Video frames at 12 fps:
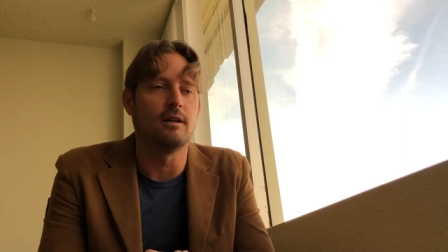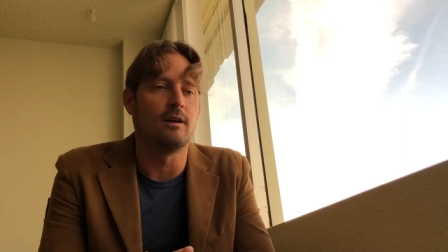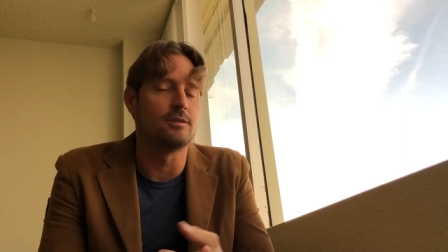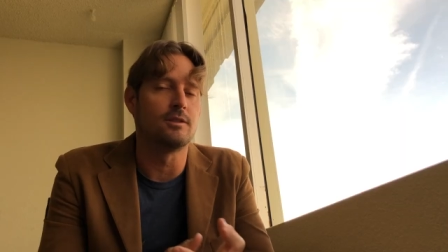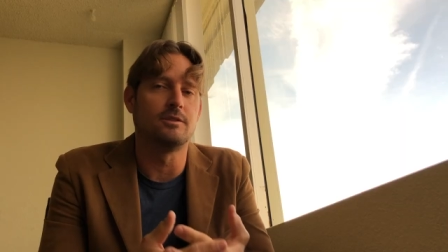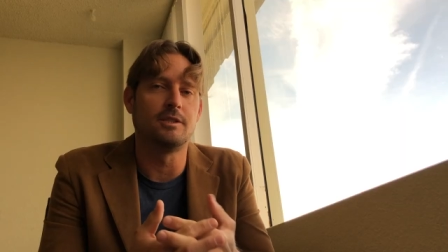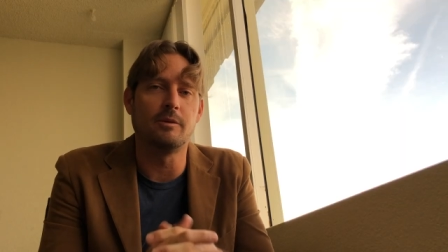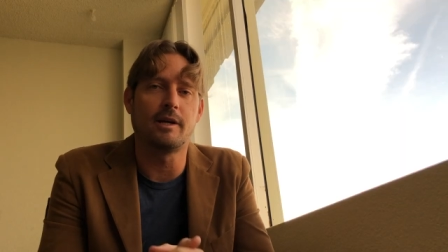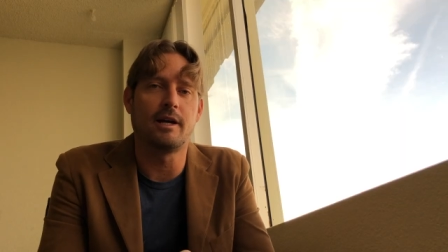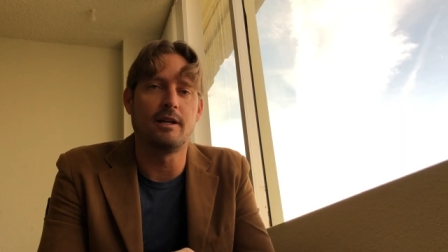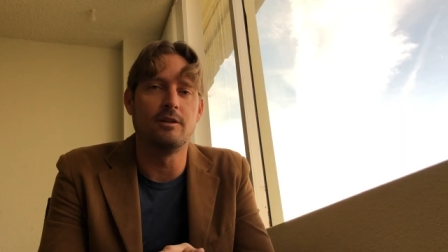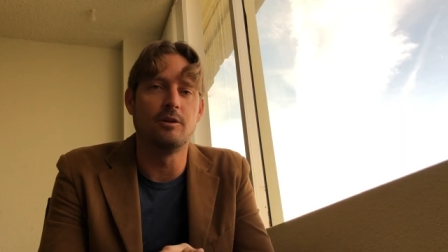also see what
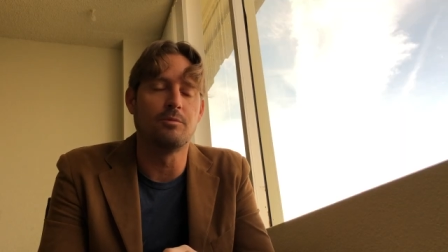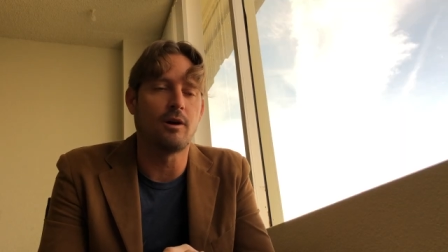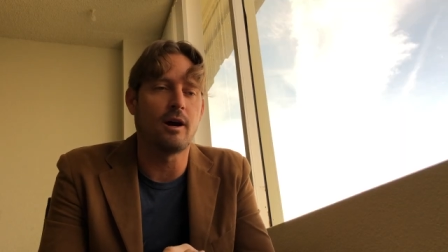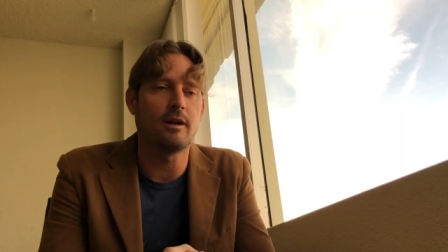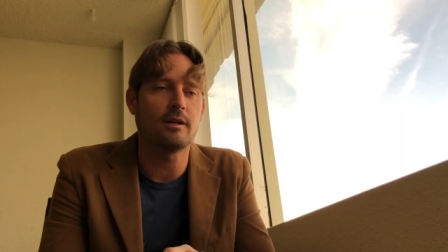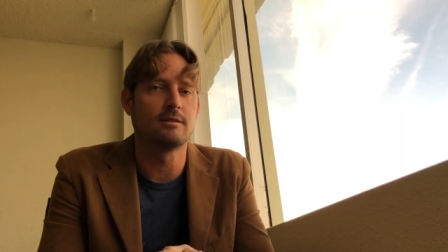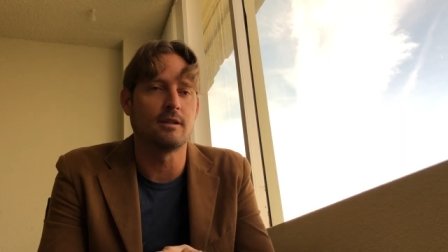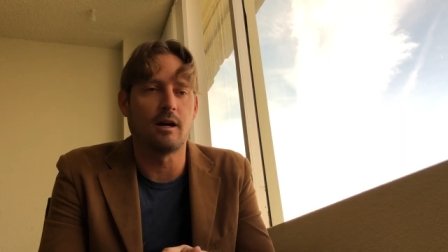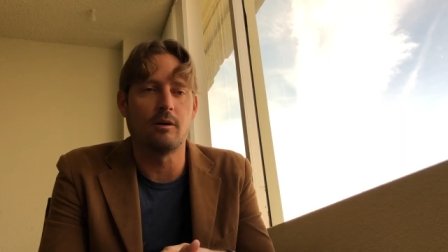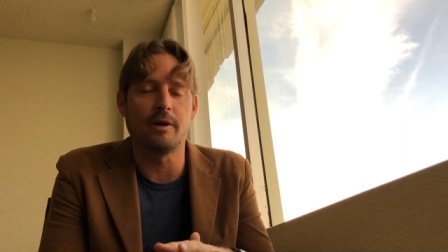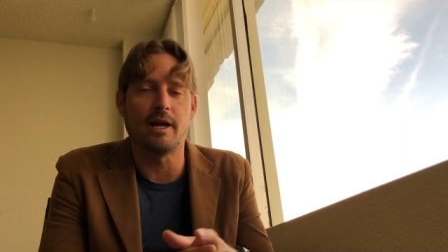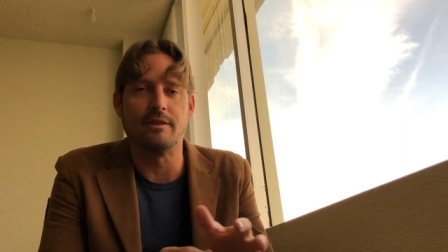kind of new products.
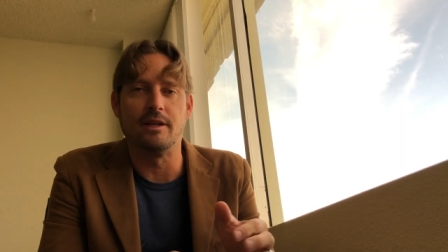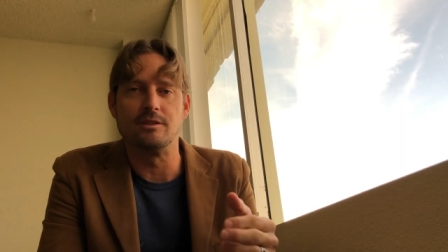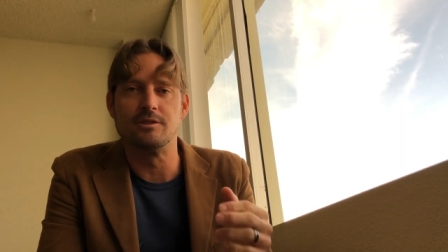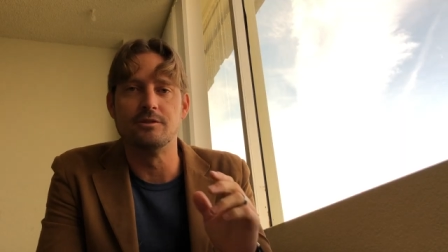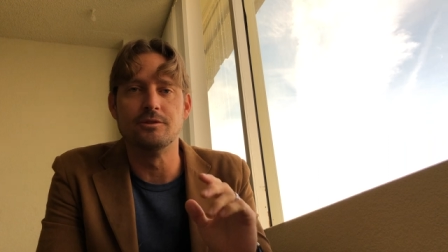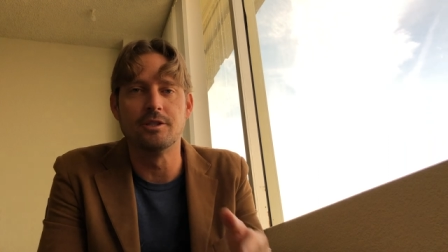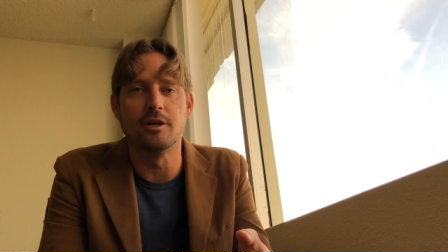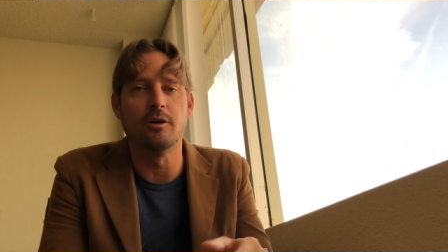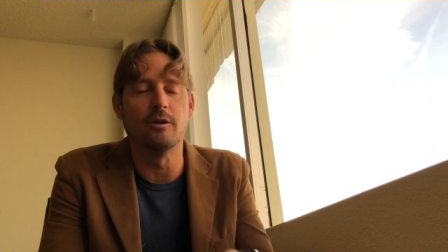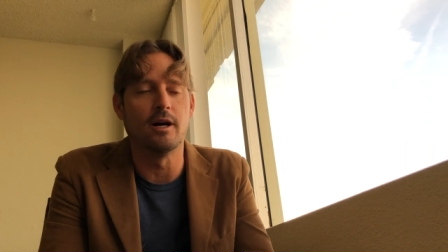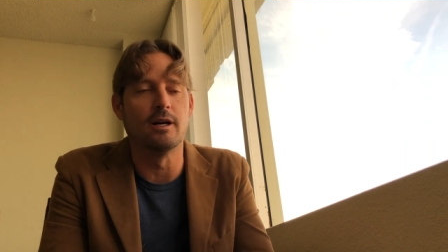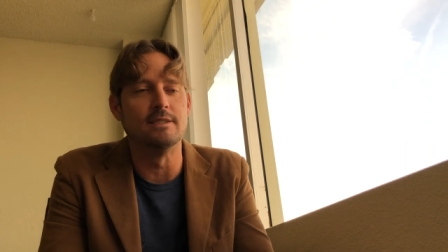We have that
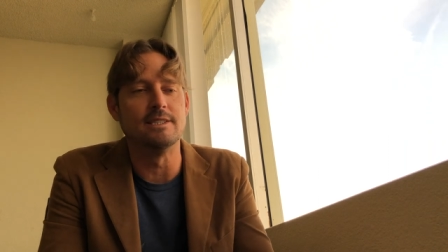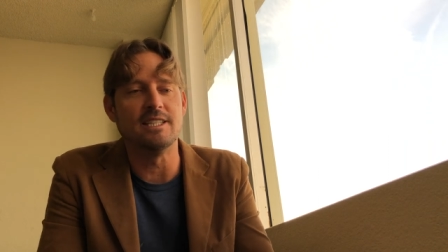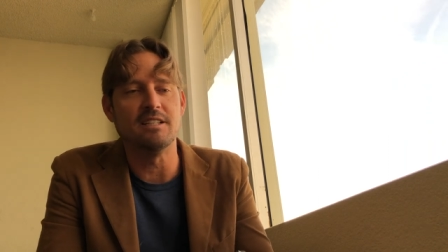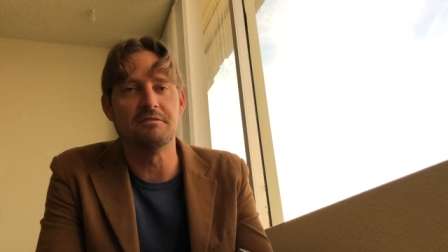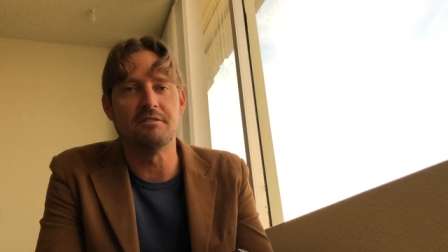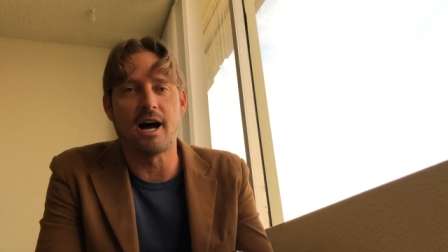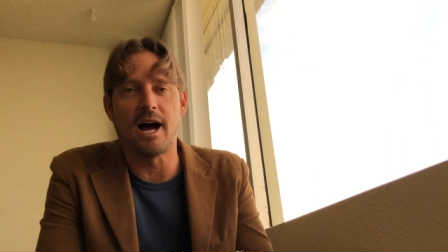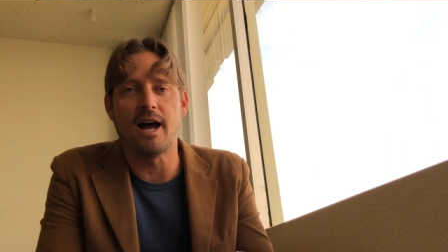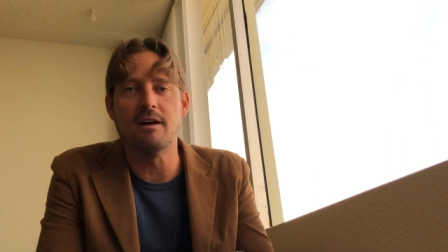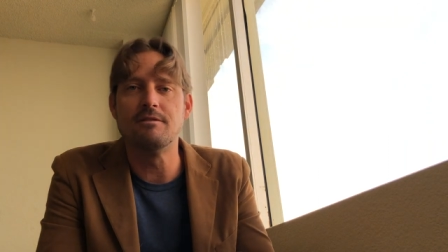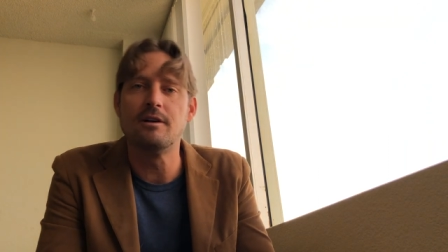Suunto D5.